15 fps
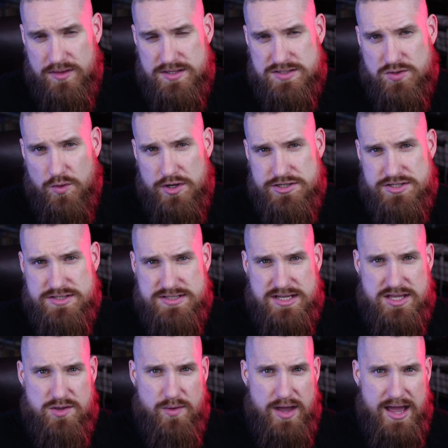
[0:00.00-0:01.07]
these questions
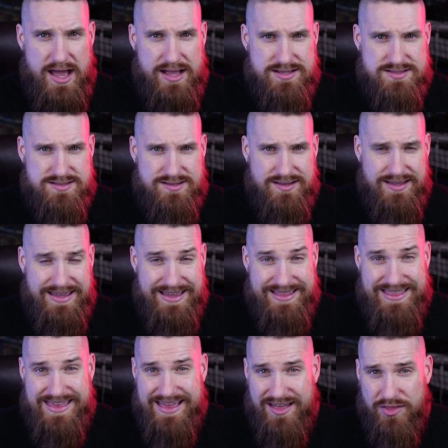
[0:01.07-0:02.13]
that you ask get
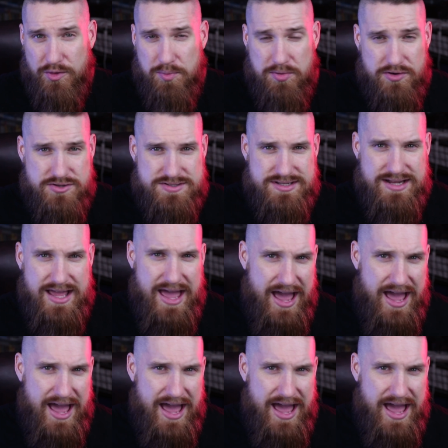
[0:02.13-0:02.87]
the other person